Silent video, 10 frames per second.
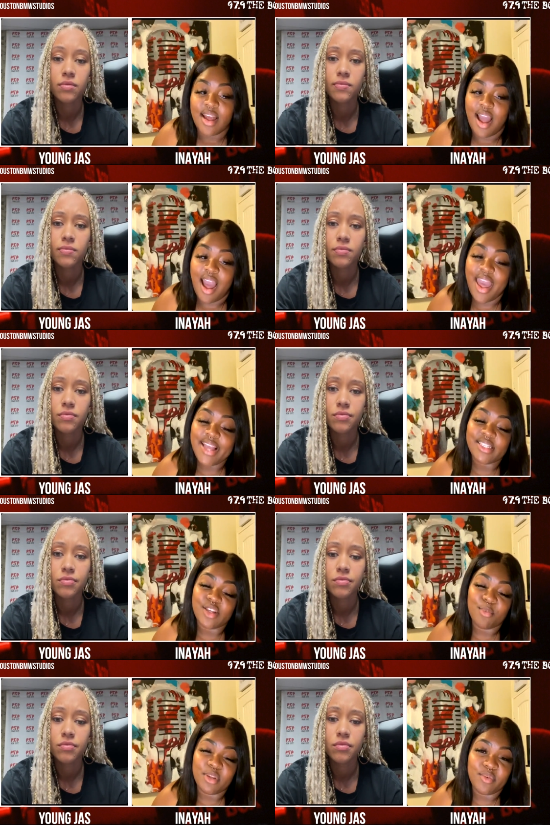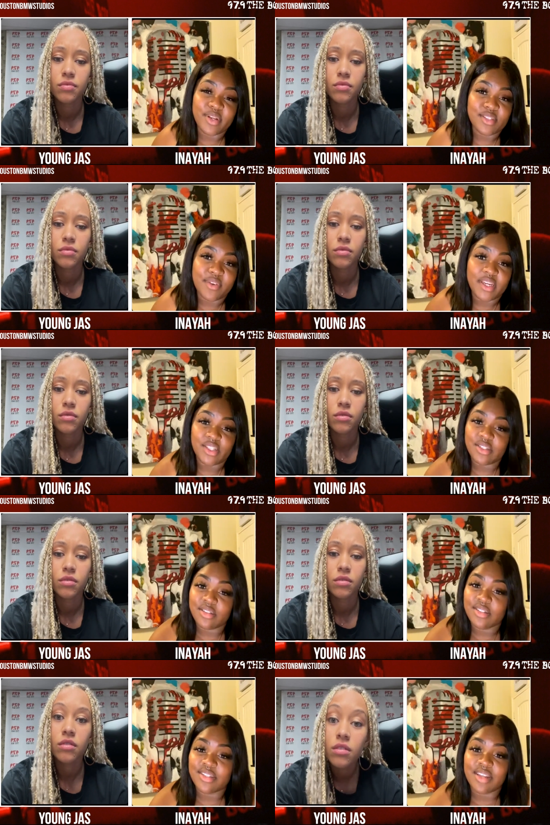Speaker 1: I had so many
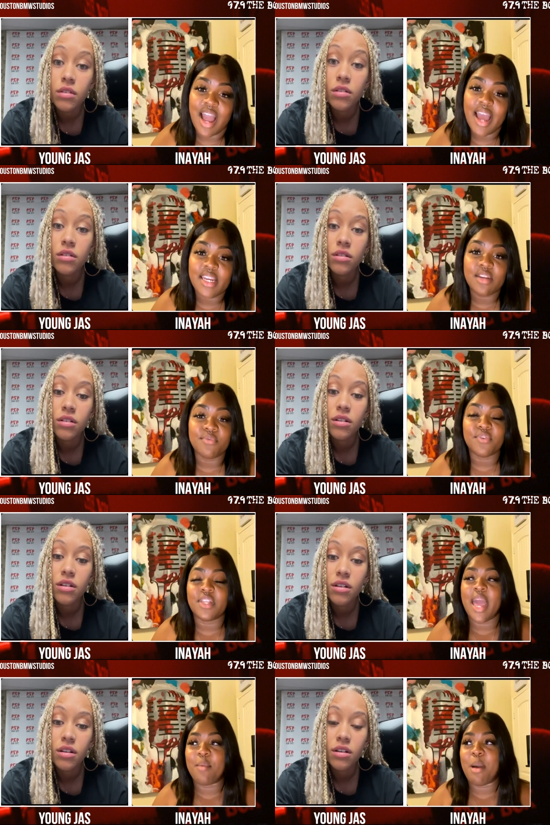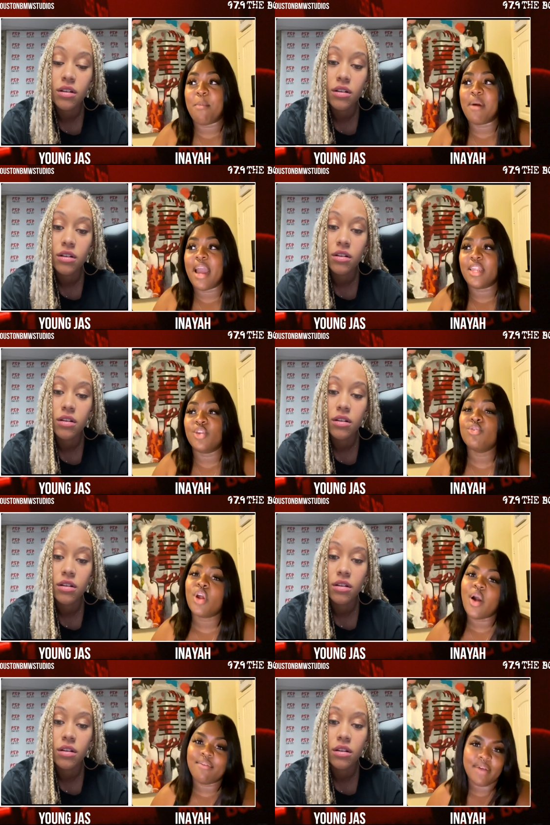reservations. I didn't feel like my body. You
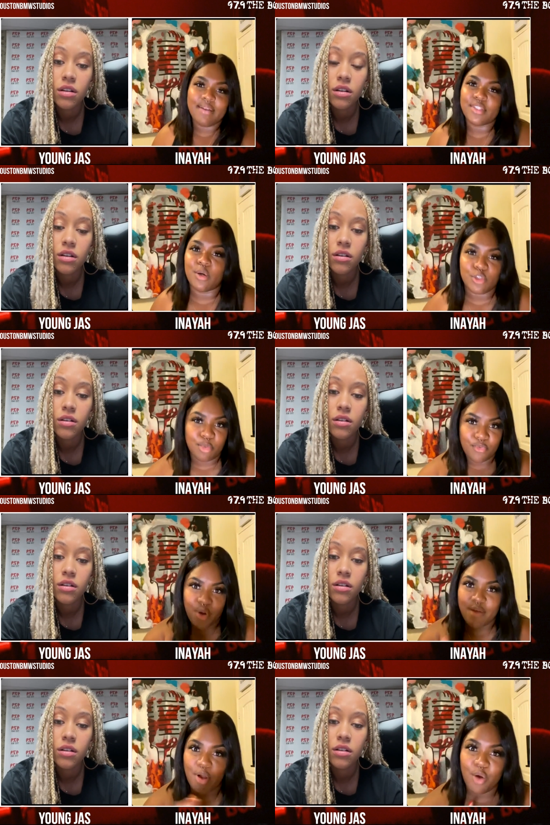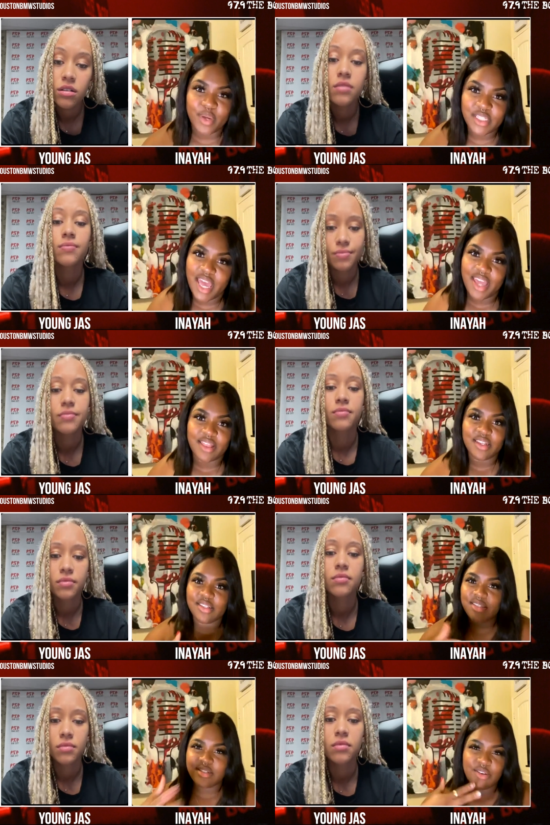know, I've, I've told you before. I've always had
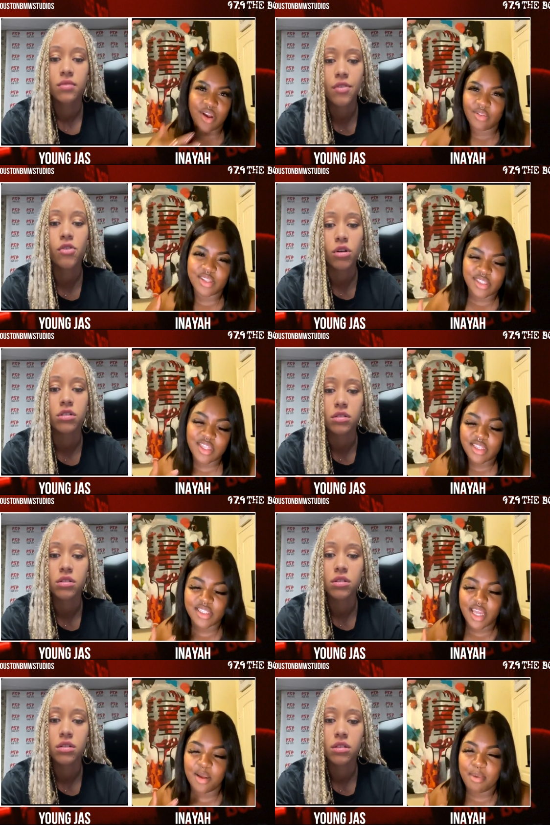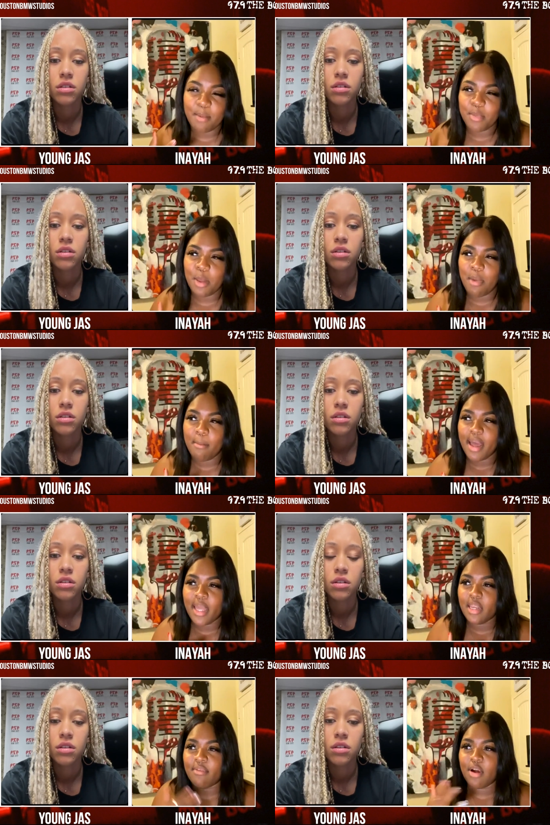this, you know, this this thing about me and my
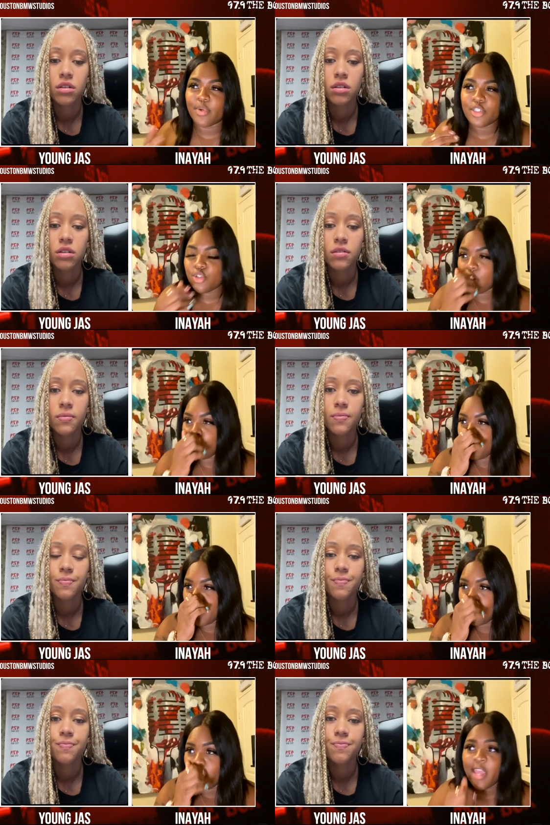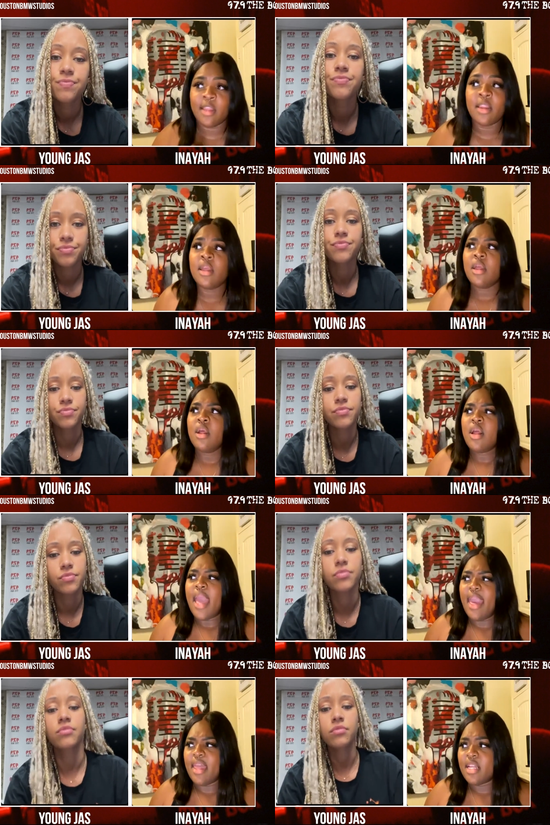body. I've always struggled with my weight,
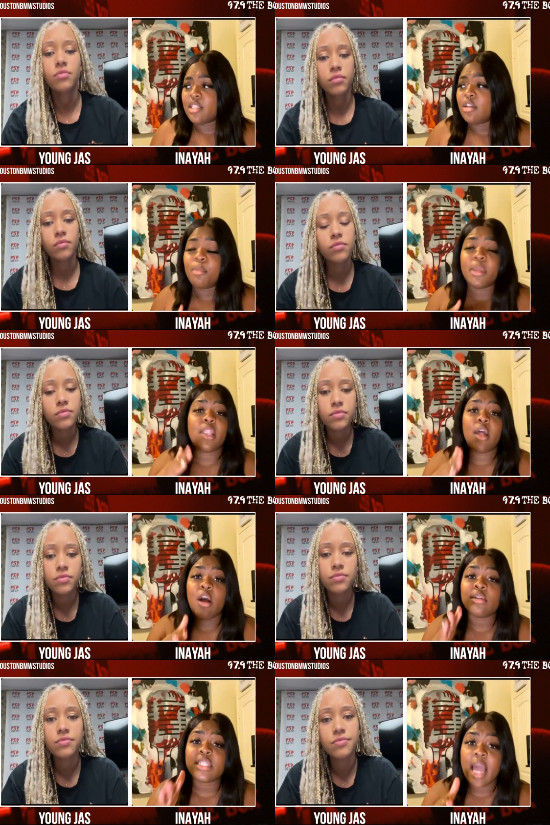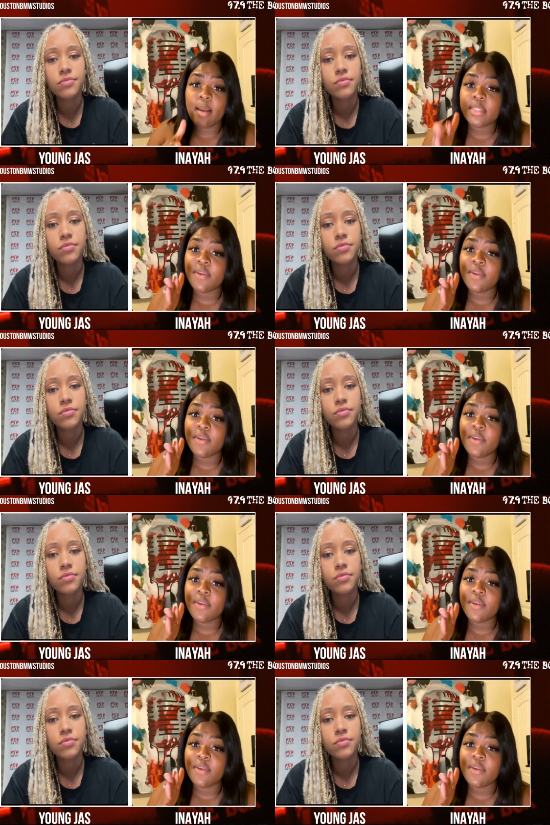and it took me a long time to